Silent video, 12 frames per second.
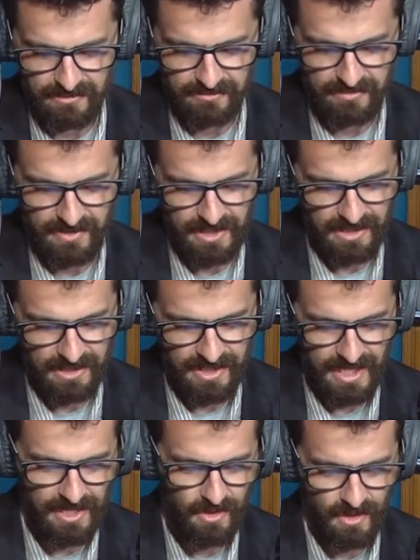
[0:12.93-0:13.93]
of
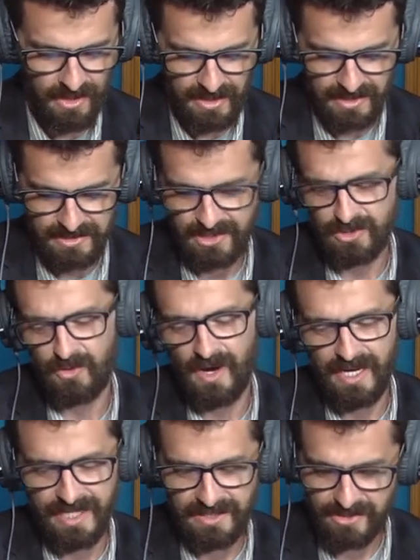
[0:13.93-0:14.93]
an artist
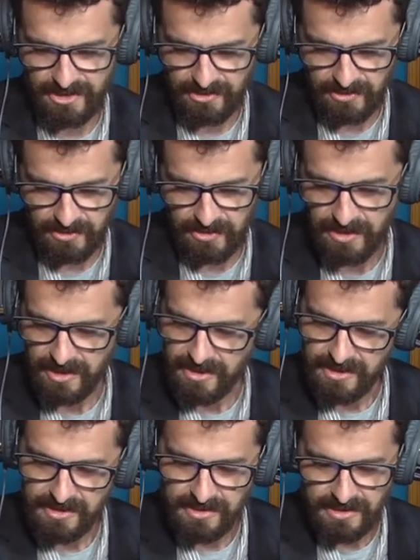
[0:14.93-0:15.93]
trying to
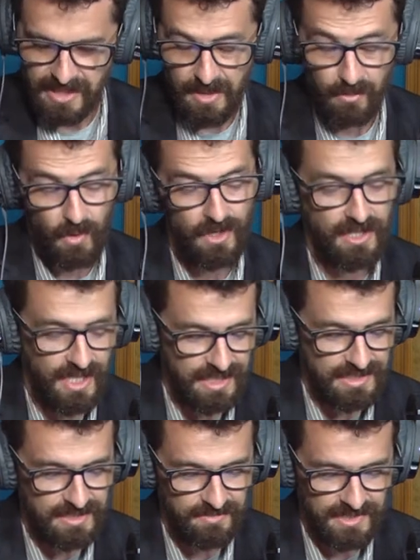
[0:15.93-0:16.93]

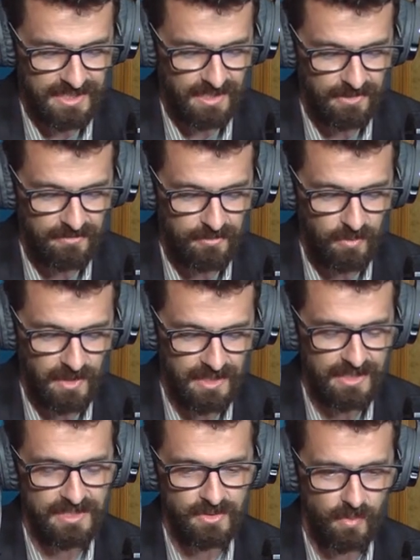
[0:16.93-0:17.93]
immortalize himself
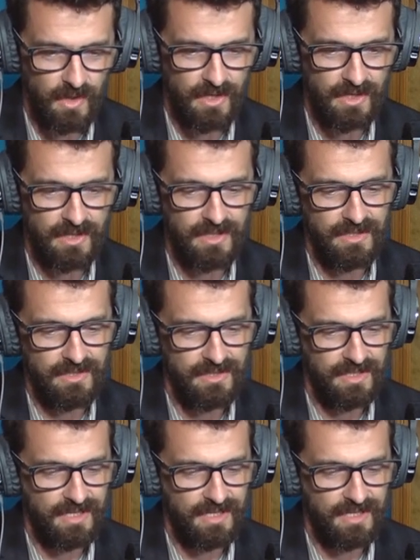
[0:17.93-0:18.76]
with his work.